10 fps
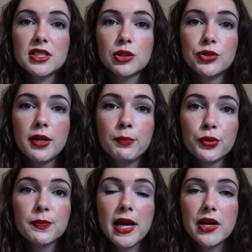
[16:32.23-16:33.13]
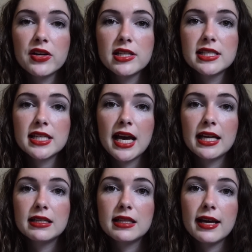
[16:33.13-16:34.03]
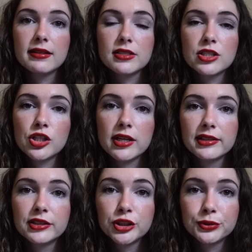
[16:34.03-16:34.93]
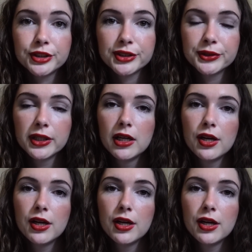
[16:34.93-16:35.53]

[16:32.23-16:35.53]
including both parents and the eldest child, Jojo,